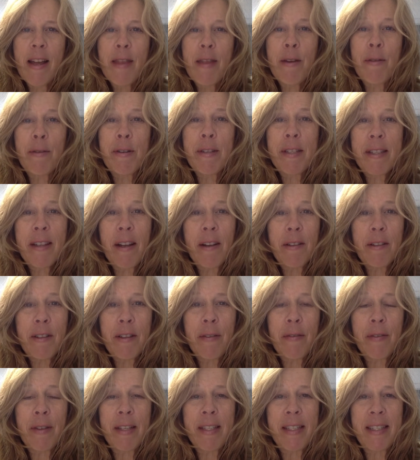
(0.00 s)
The result
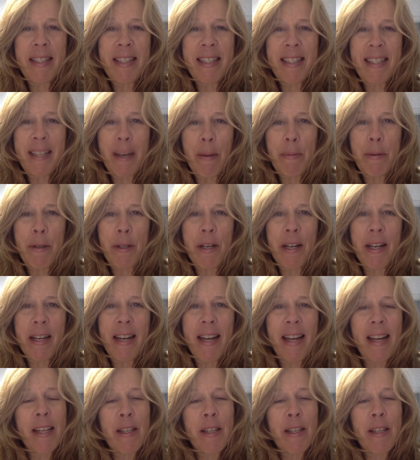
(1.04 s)
of this deception